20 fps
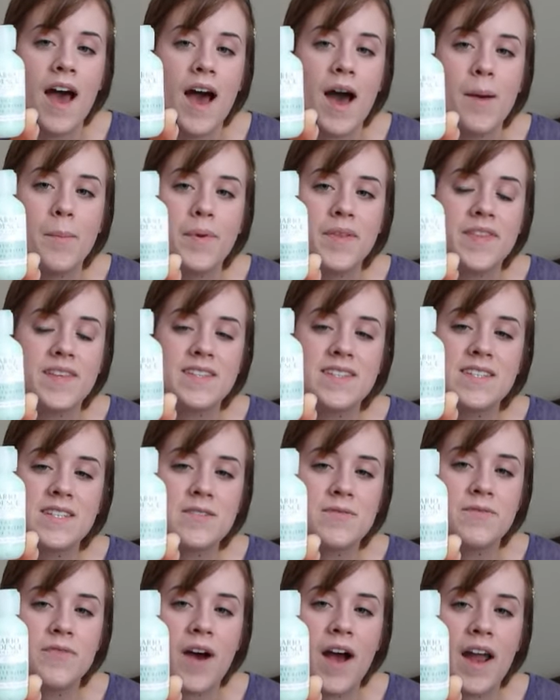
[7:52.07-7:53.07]
But this
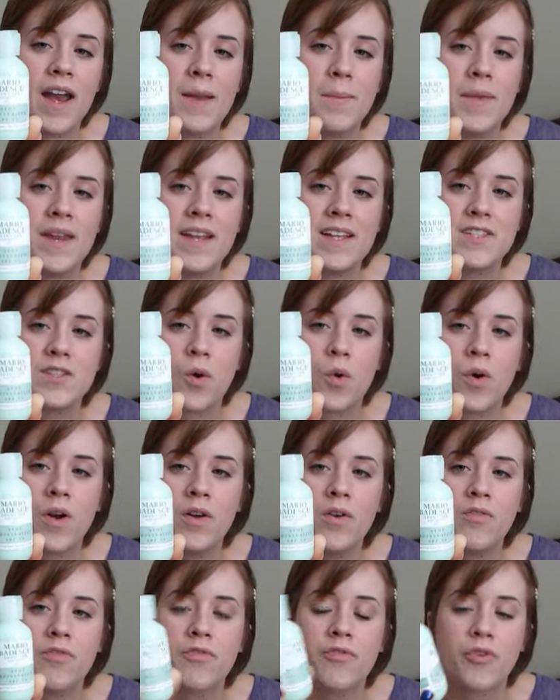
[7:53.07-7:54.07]
is fine. I mean, it's
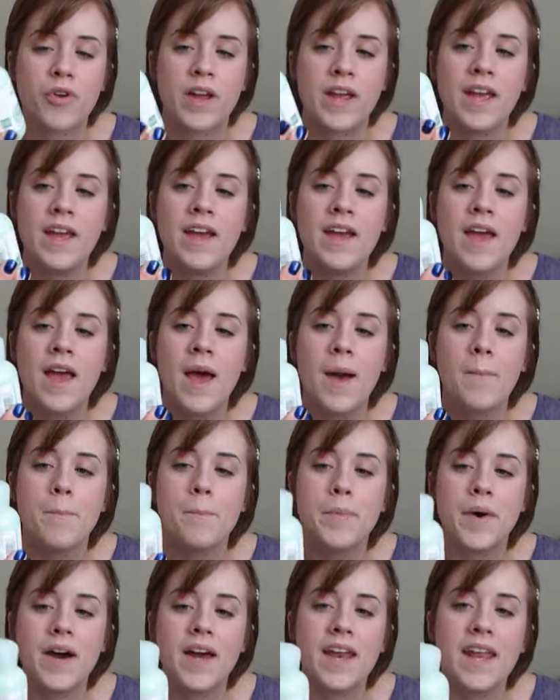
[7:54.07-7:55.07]
oil-free,
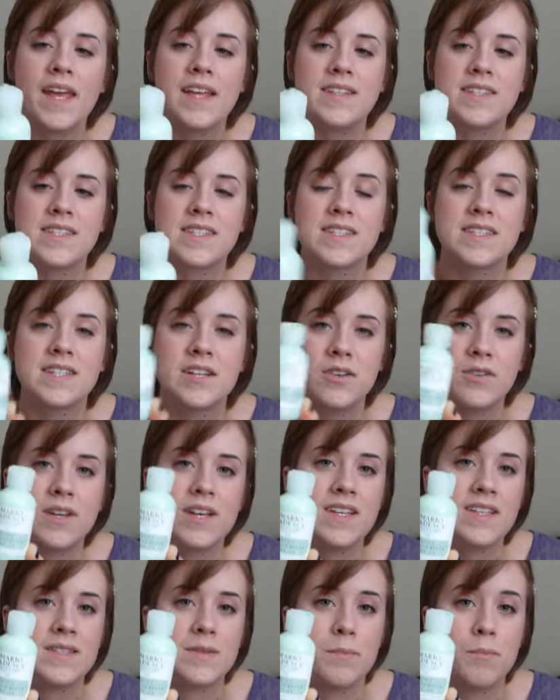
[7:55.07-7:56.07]
but it still
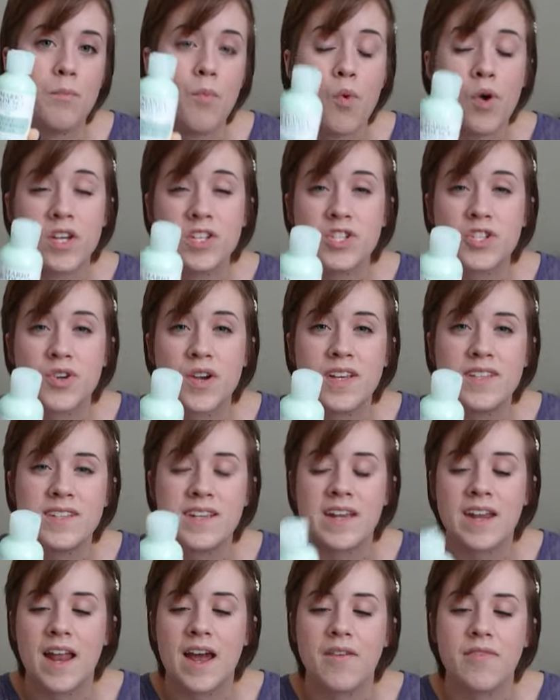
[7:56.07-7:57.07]
is
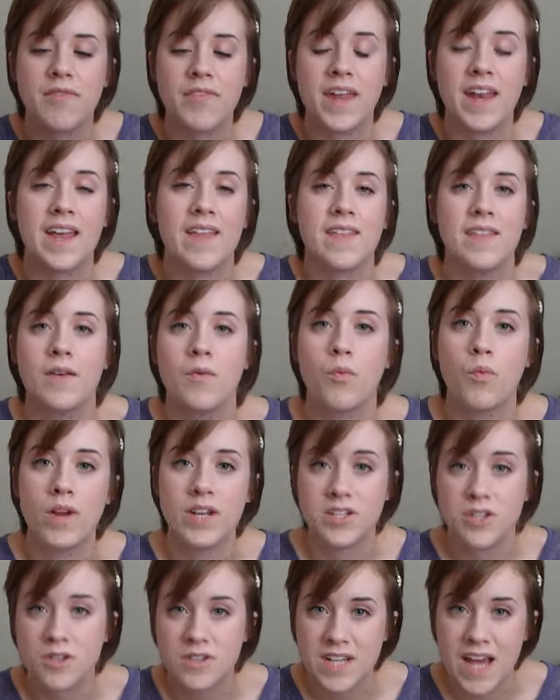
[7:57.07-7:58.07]
moisturizing enough that in the
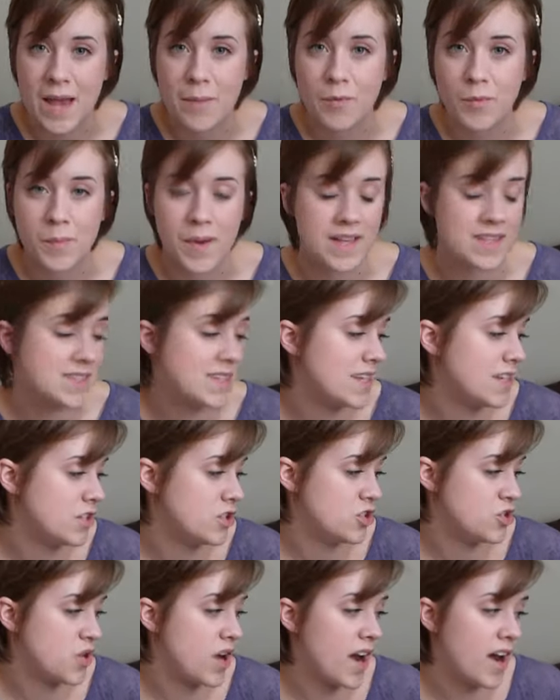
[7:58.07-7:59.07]
winter time when my skin
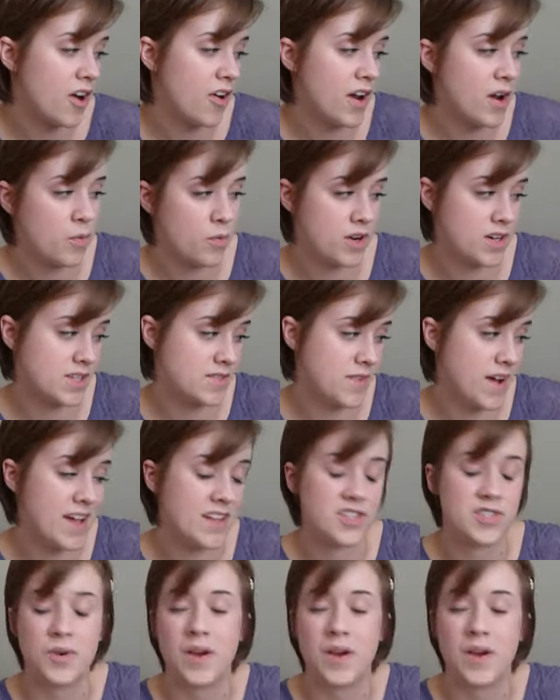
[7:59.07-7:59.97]
is drier, it works fine.